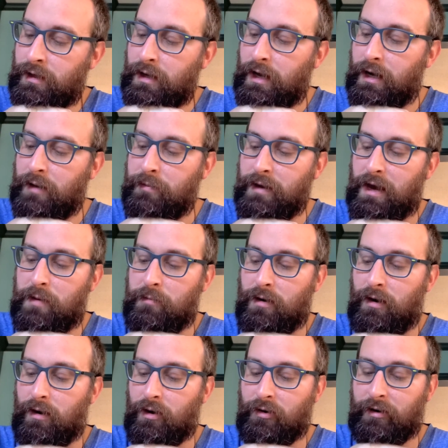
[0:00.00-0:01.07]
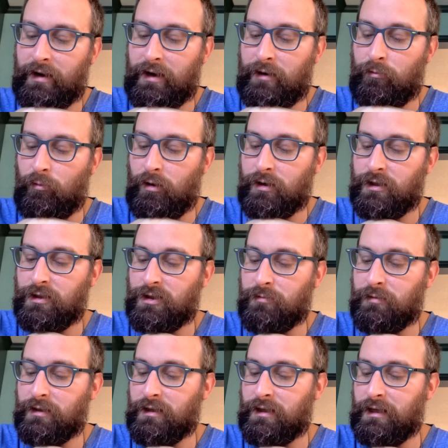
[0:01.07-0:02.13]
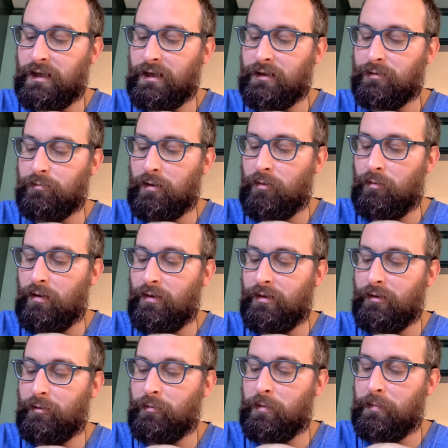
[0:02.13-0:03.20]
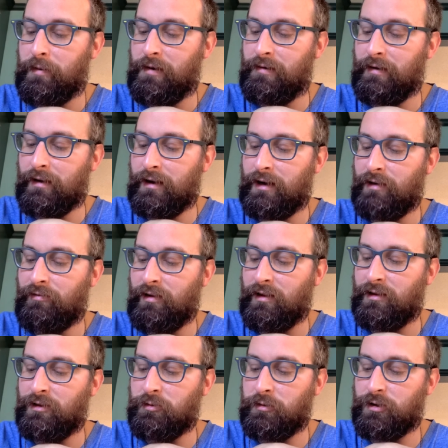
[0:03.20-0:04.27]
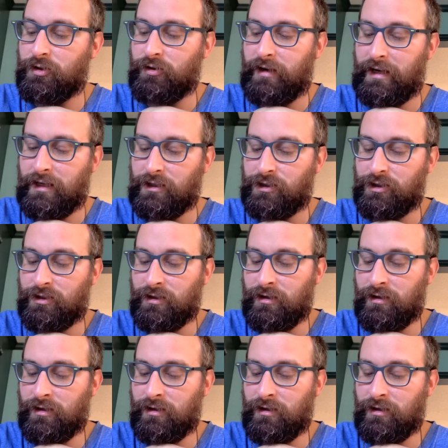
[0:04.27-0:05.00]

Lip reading: And he became hungry and wanted something to eat, but while they were preparing it, he fell into a trance